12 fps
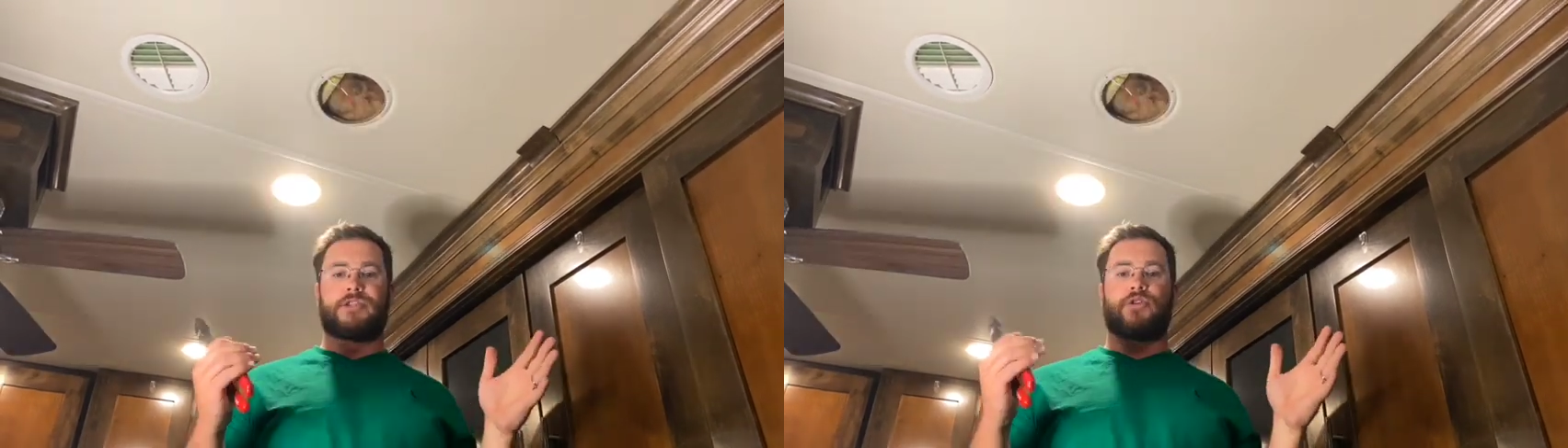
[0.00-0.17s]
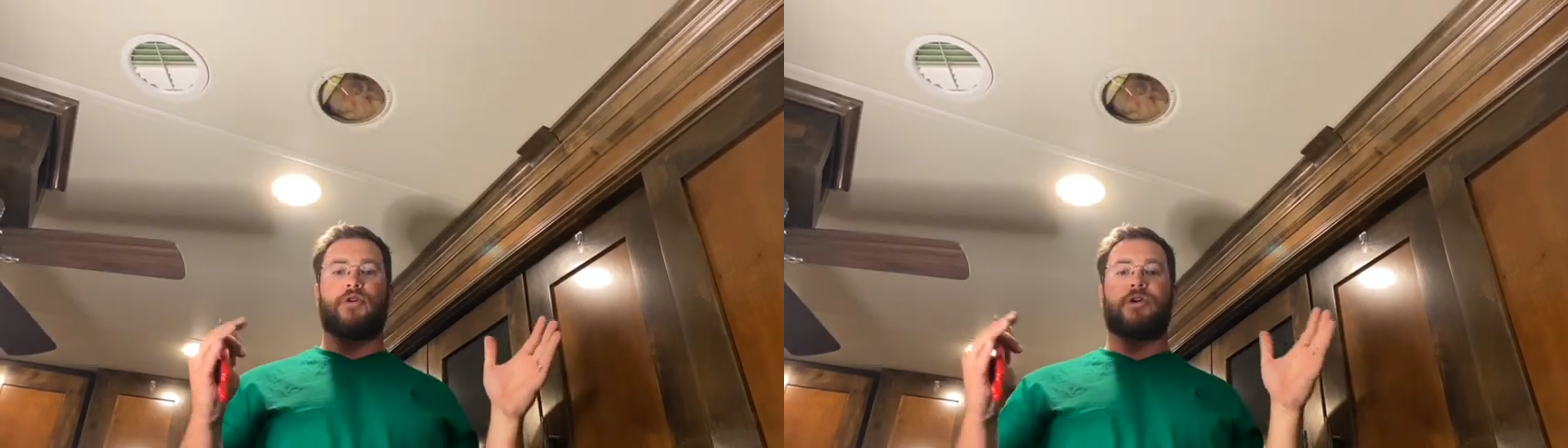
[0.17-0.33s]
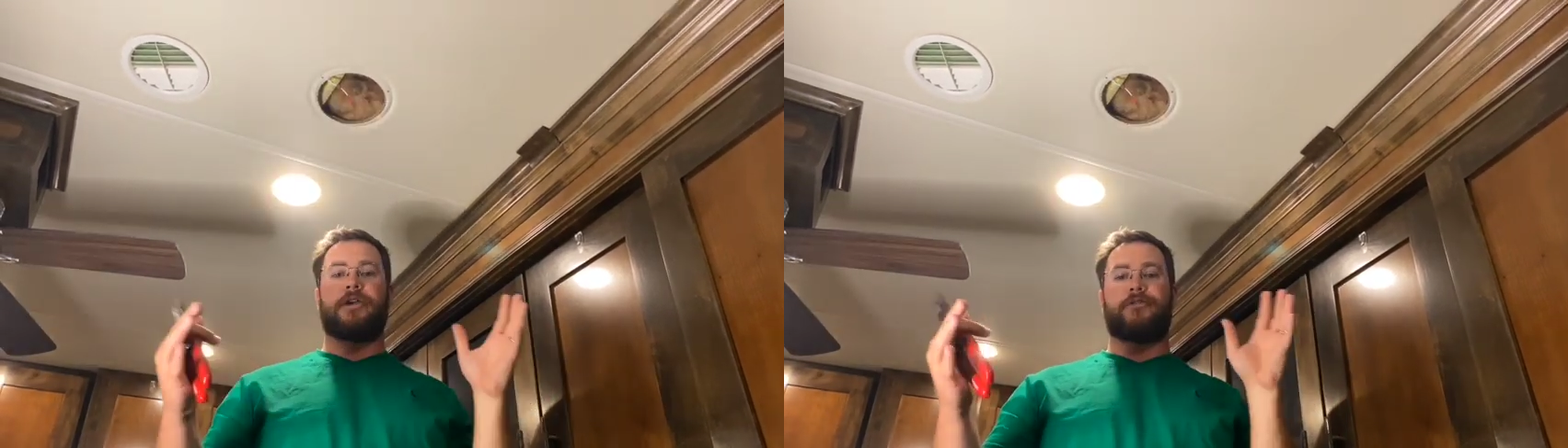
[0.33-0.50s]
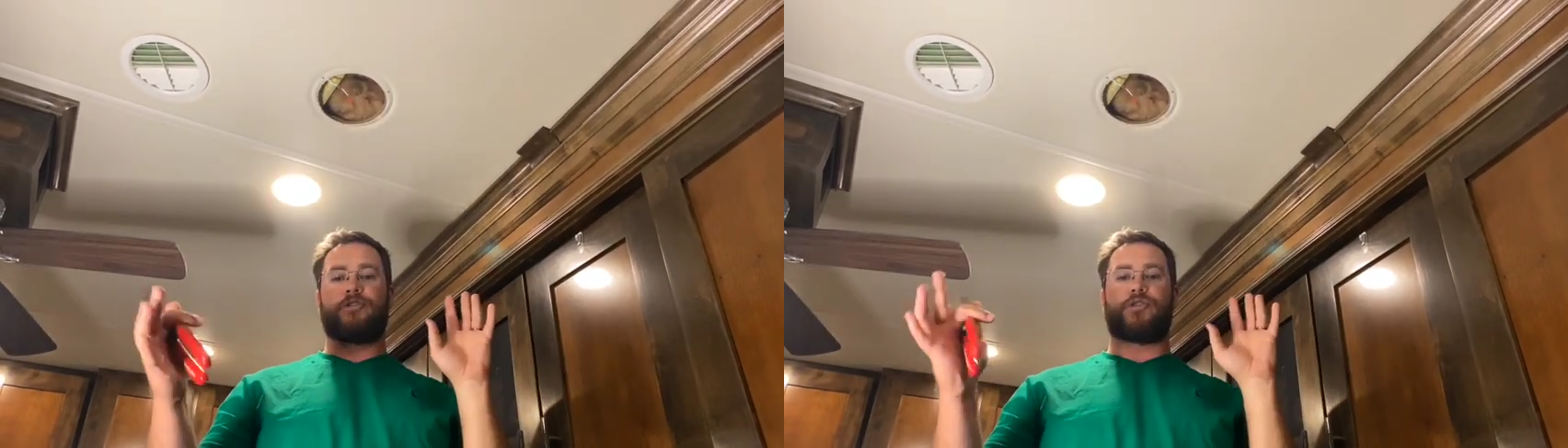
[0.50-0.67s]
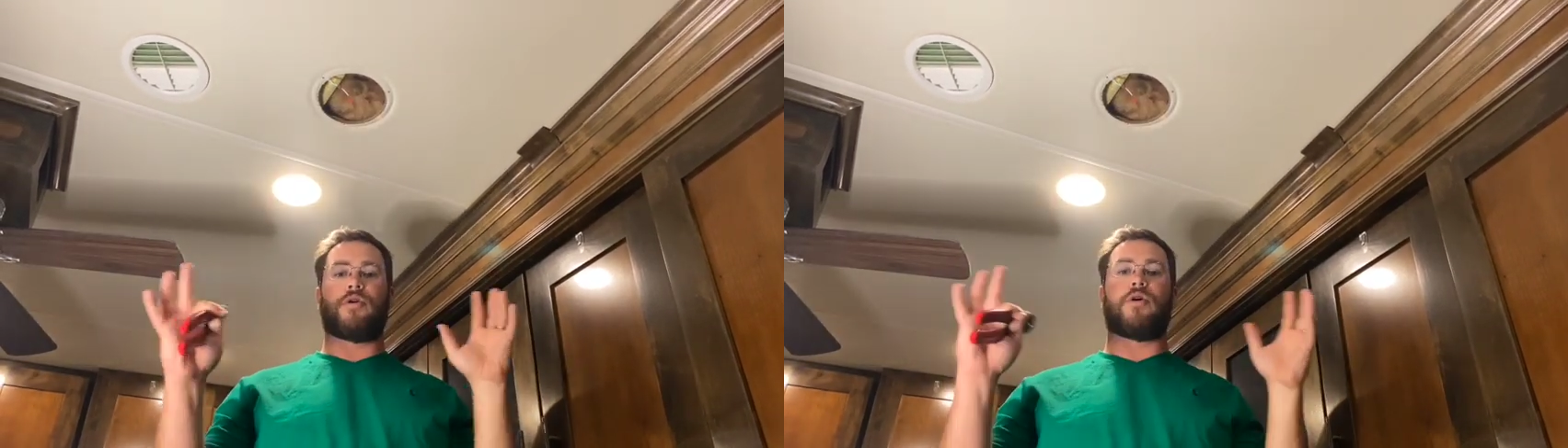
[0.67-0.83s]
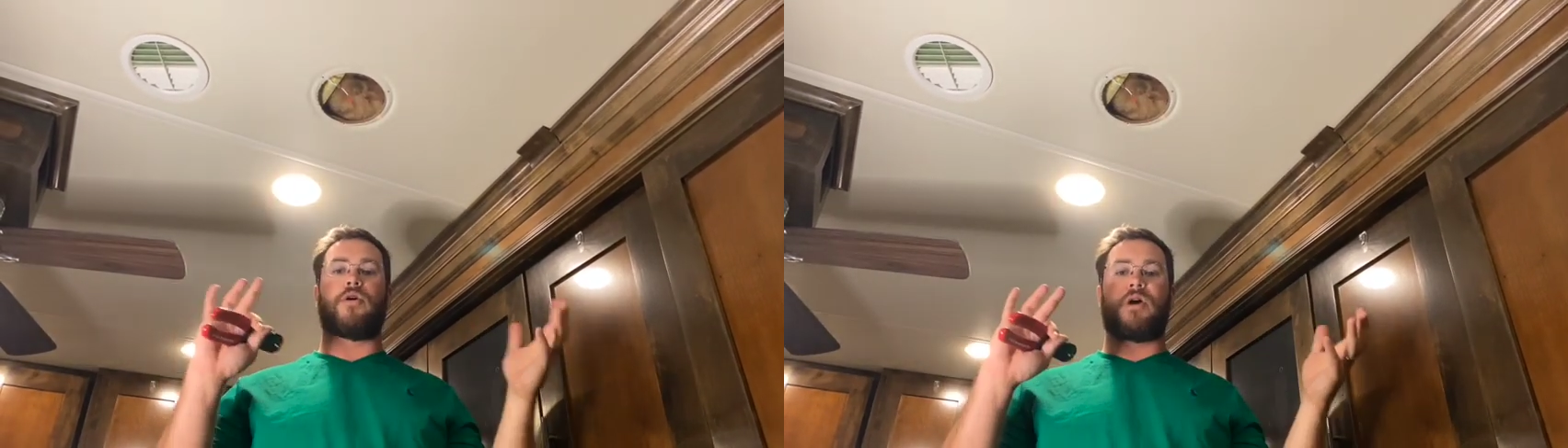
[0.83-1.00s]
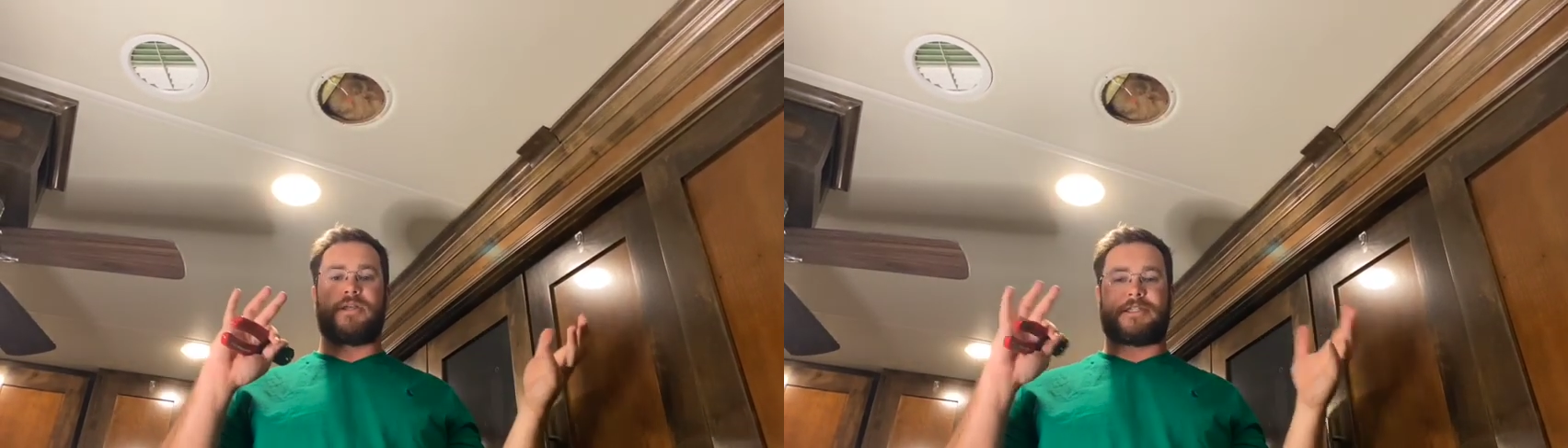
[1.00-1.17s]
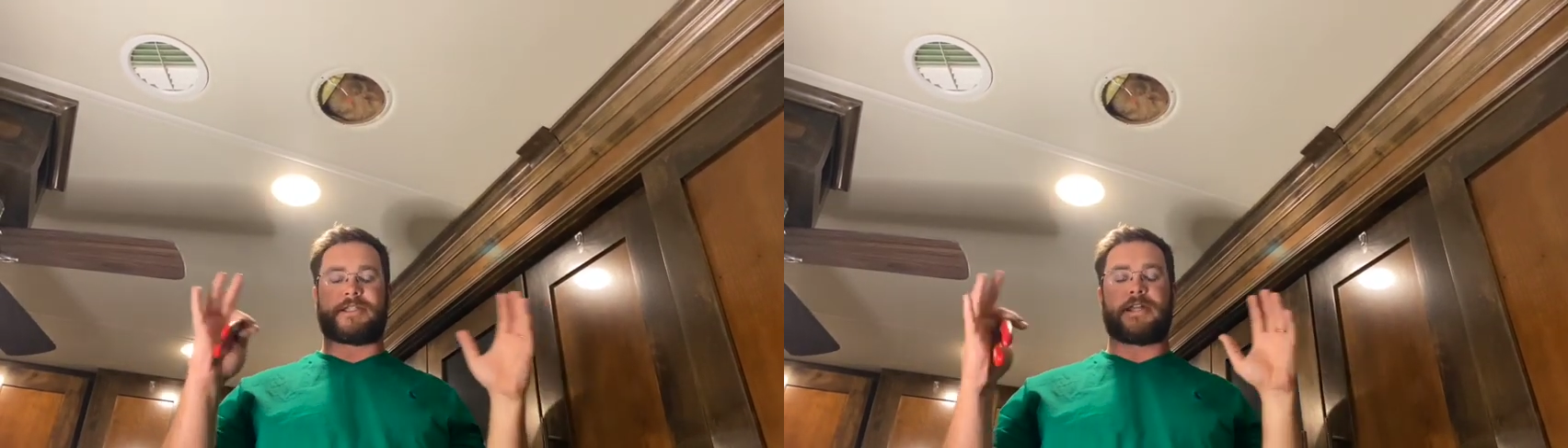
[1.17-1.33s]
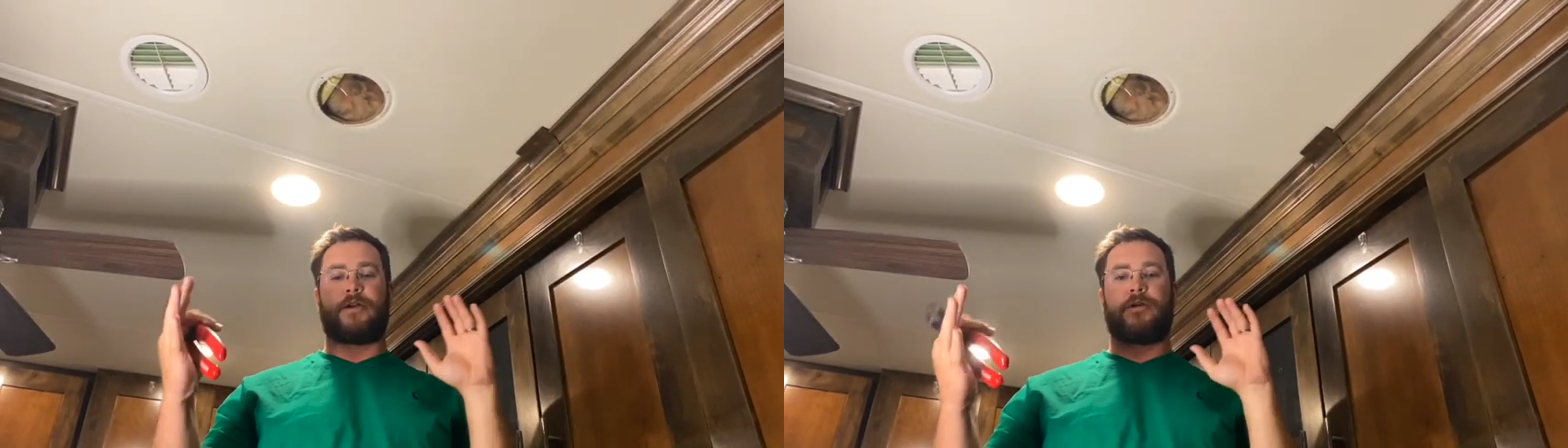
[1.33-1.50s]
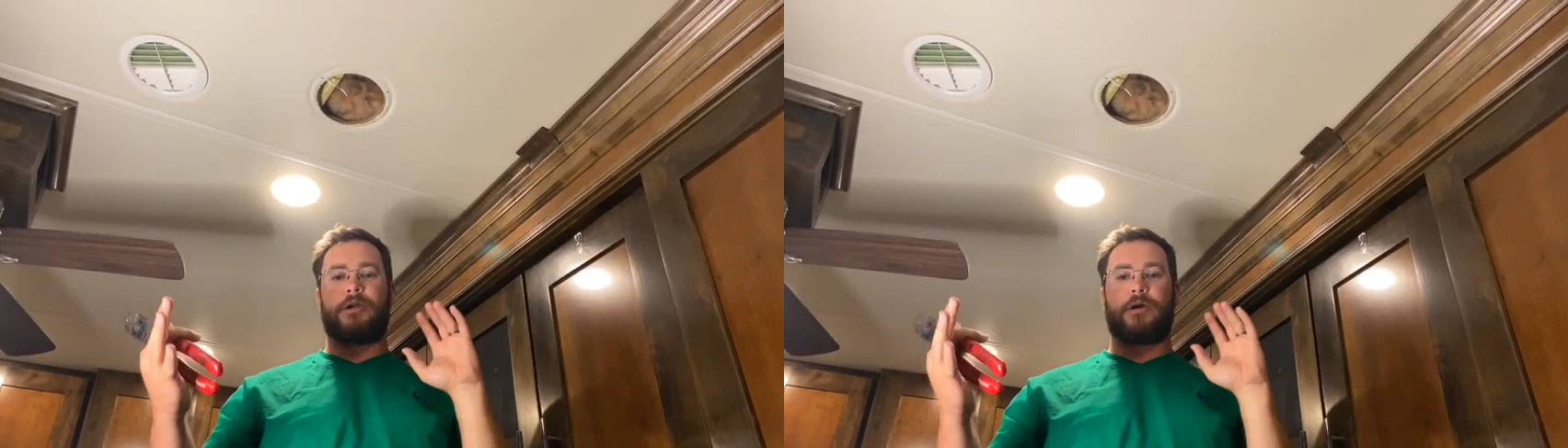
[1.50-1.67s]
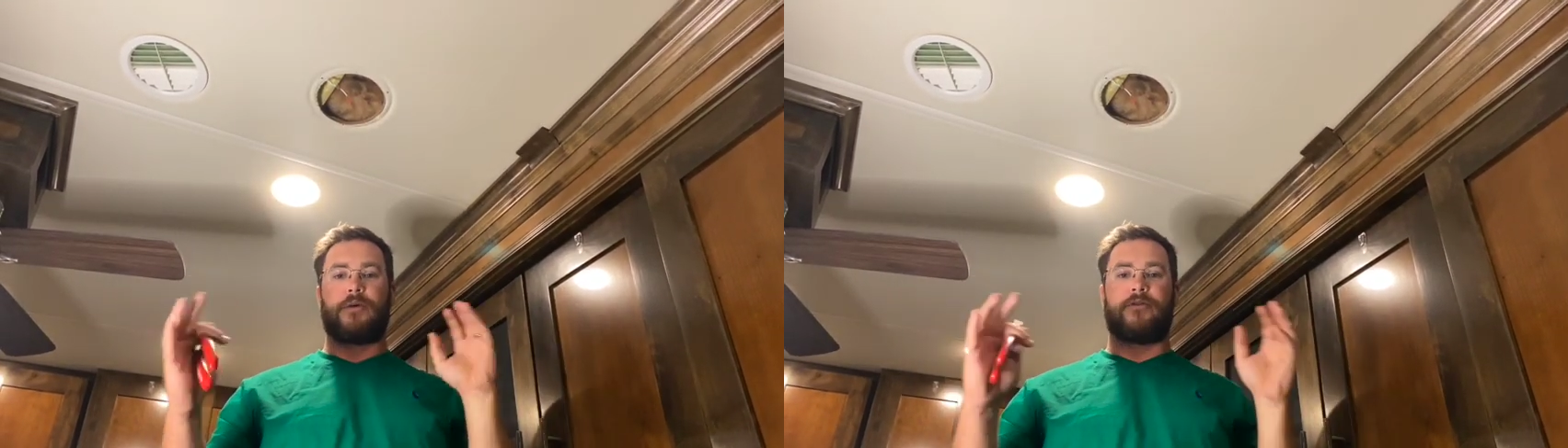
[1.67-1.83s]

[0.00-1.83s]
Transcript: So it gives you a stereo